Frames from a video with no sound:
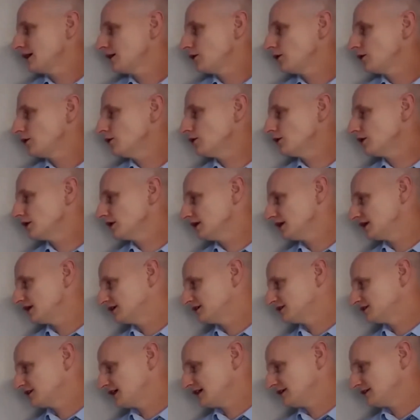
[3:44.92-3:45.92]
Or
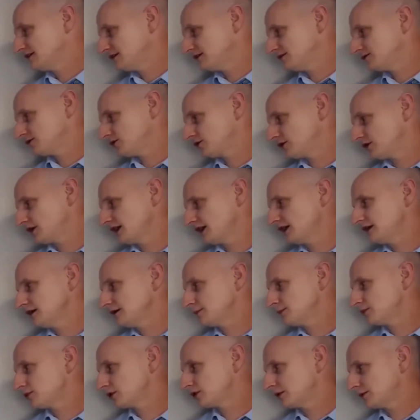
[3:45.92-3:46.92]
excessive or
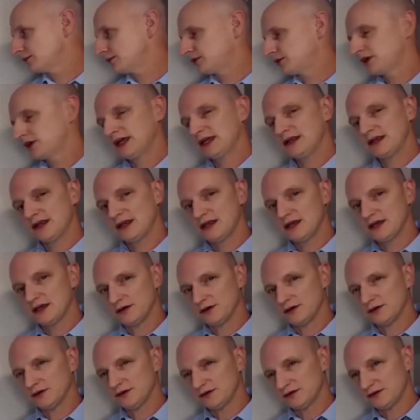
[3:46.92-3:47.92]
inappropriate
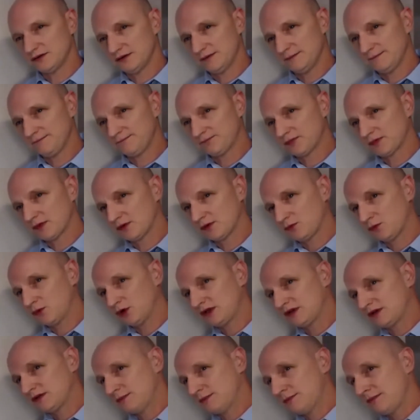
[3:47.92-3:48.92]
guilt,
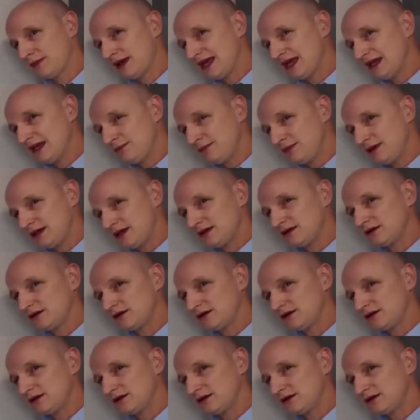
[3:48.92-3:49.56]
which may be